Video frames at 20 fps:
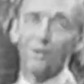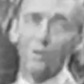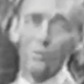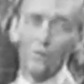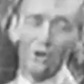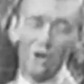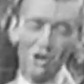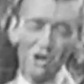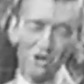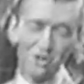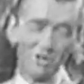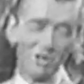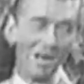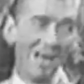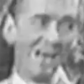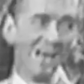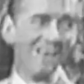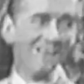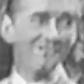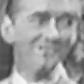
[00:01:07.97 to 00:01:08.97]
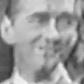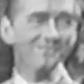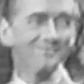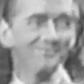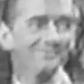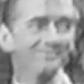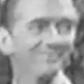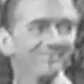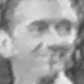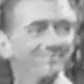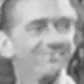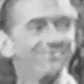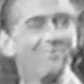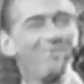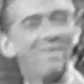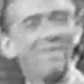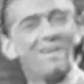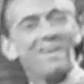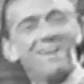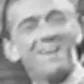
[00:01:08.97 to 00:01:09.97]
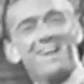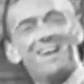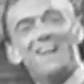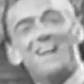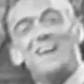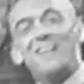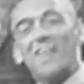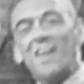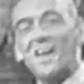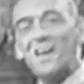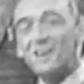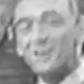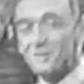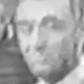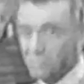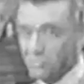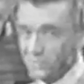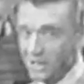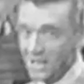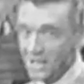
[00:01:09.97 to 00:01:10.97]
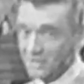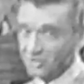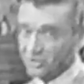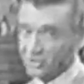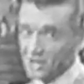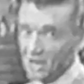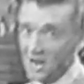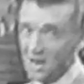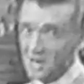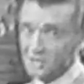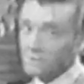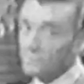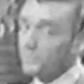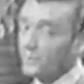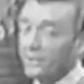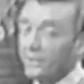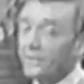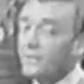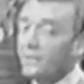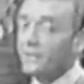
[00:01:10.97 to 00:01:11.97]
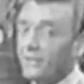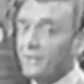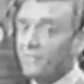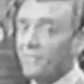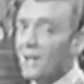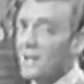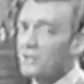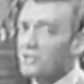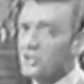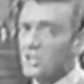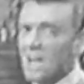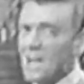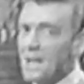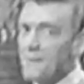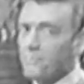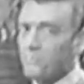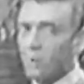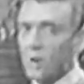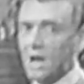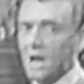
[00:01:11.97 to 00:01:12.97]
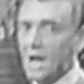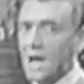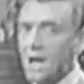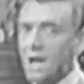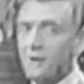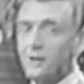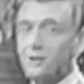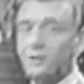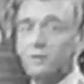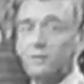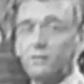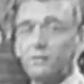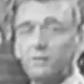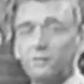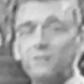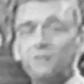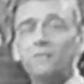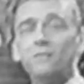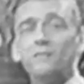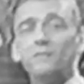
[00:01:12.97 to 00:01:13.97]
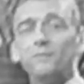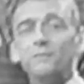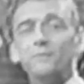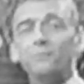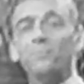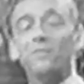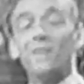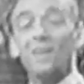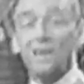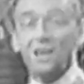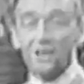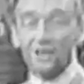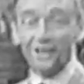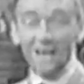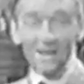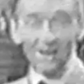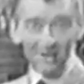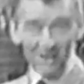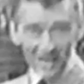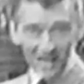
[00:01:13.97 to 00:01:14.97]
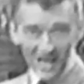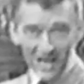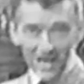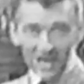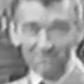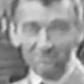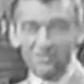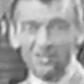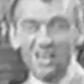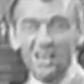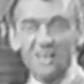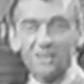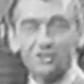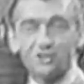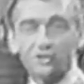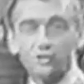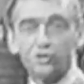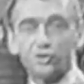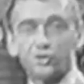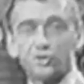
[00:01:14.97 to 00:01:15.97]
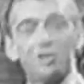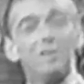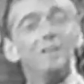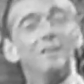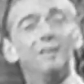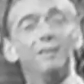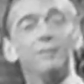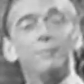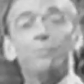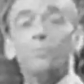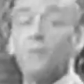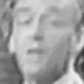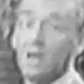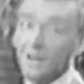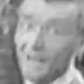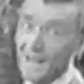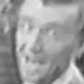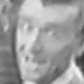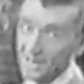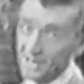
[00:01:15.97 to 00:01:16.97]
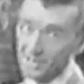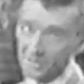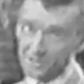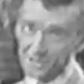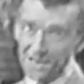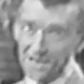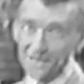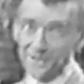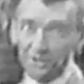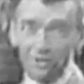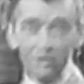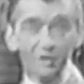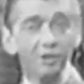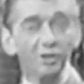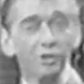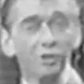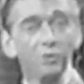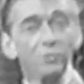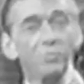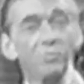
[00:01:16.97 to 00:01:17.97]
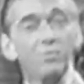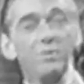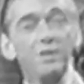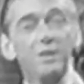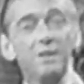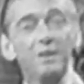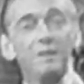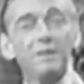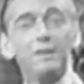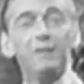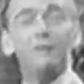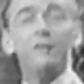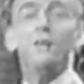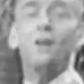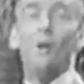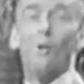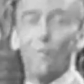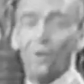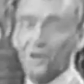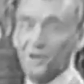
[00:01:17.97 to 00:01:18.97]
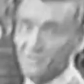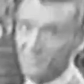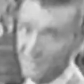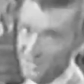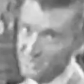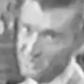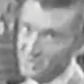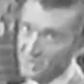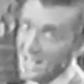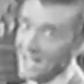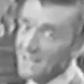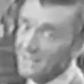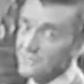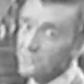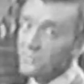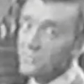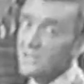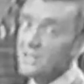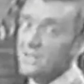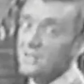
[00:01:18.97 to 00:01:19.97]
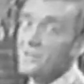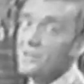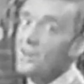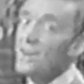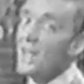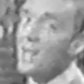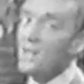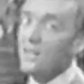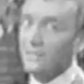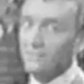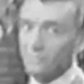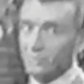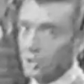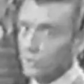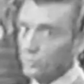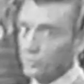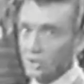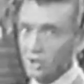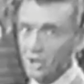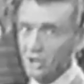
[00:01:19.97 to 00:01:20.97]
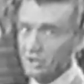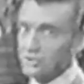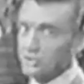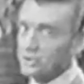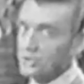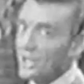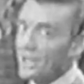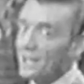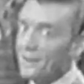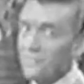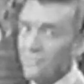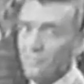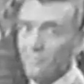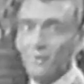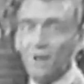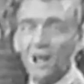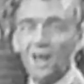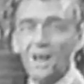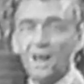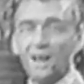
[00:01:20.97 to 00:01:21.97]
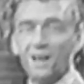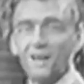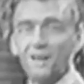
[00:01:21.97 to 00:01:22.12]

hold her tight. When the moon and stars above all shine brighter, you gotta laugh, dance, and sing. You gotta get that girl a ring. When you feel like you're in love, don't just stand there.